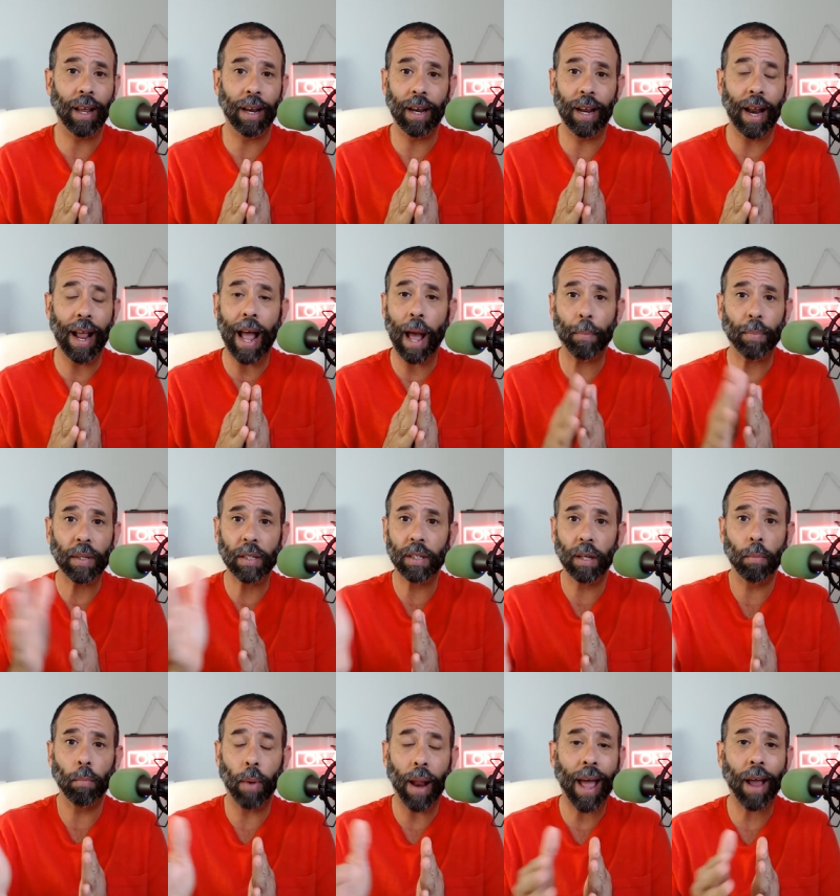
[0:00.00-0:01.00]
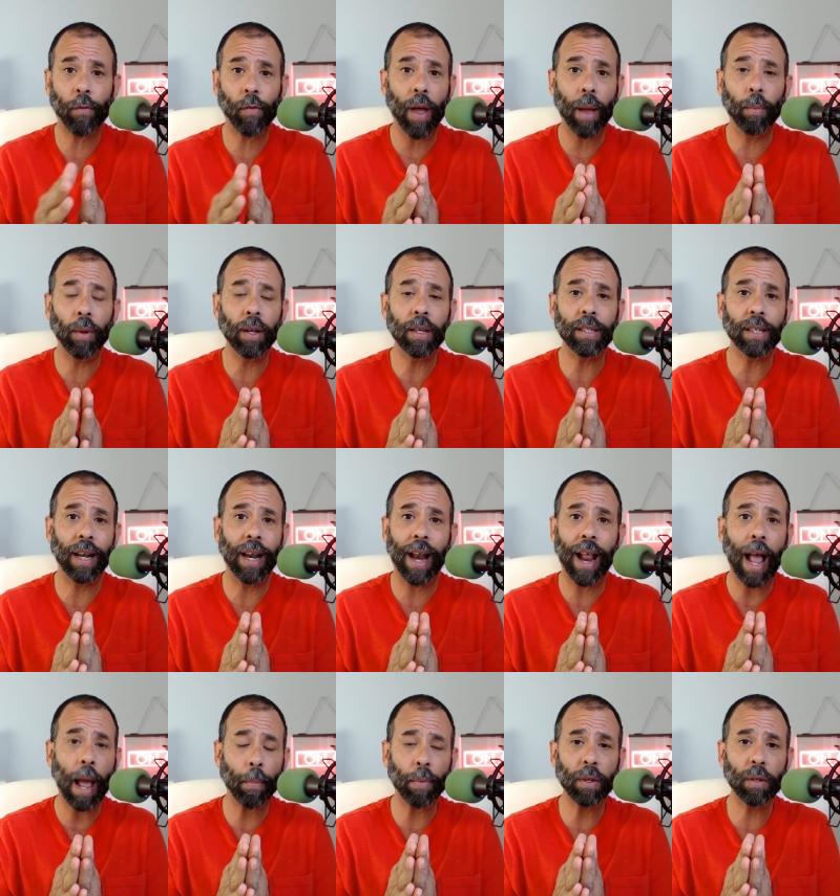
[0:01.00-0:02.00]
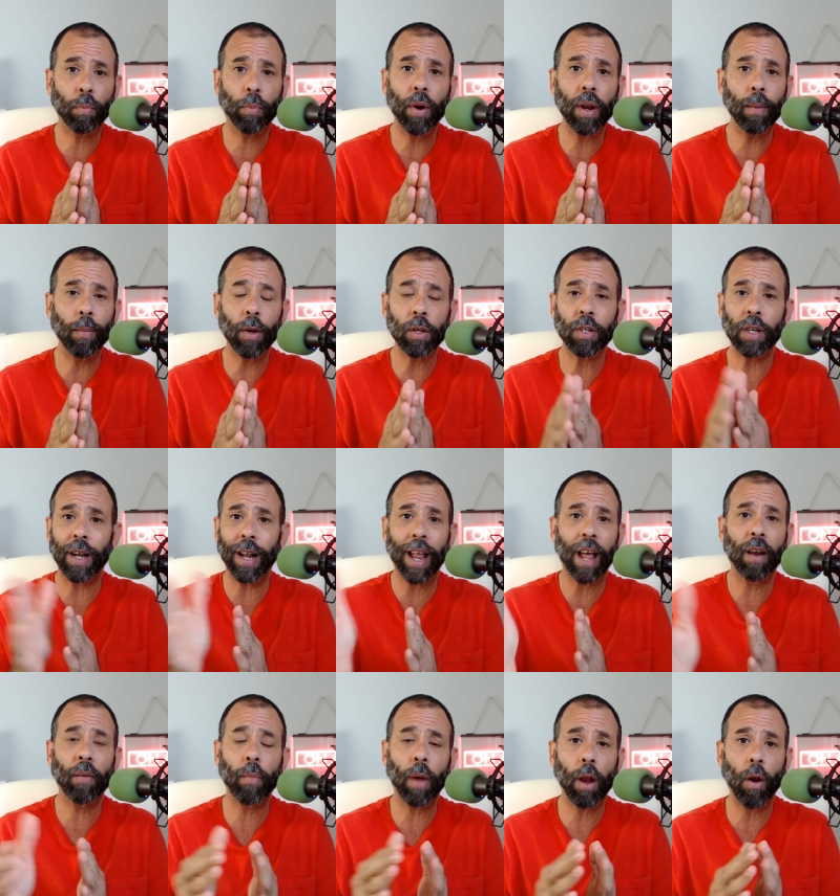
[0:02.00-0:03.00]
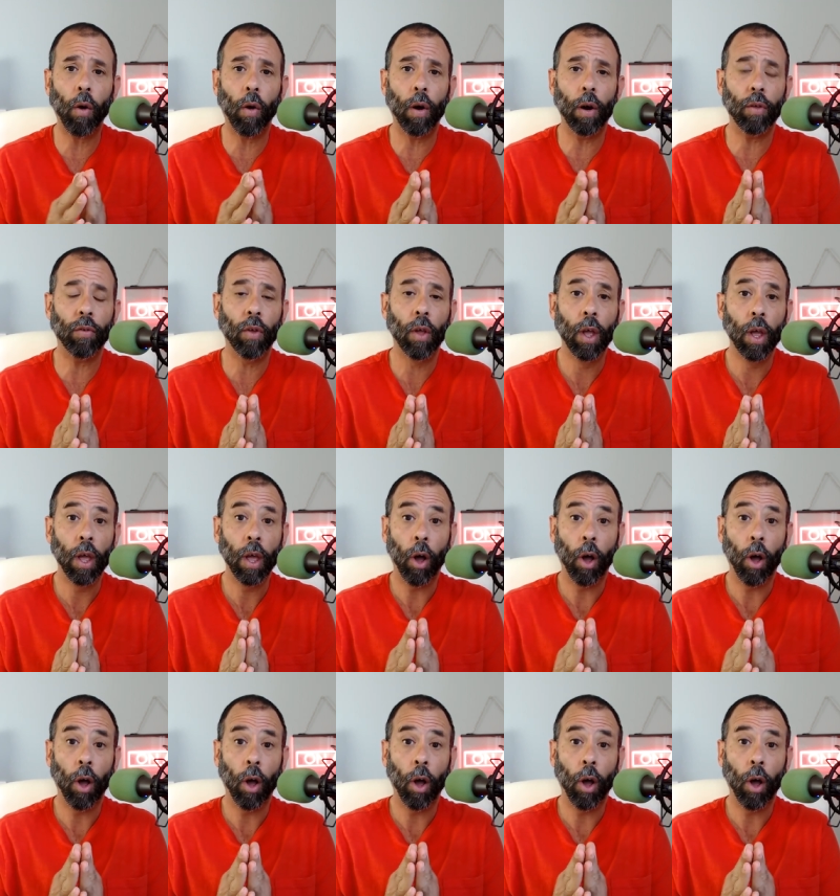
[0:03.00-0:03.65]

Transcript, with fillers: and it happens in black families and it happens pretty much in a lot of minorities.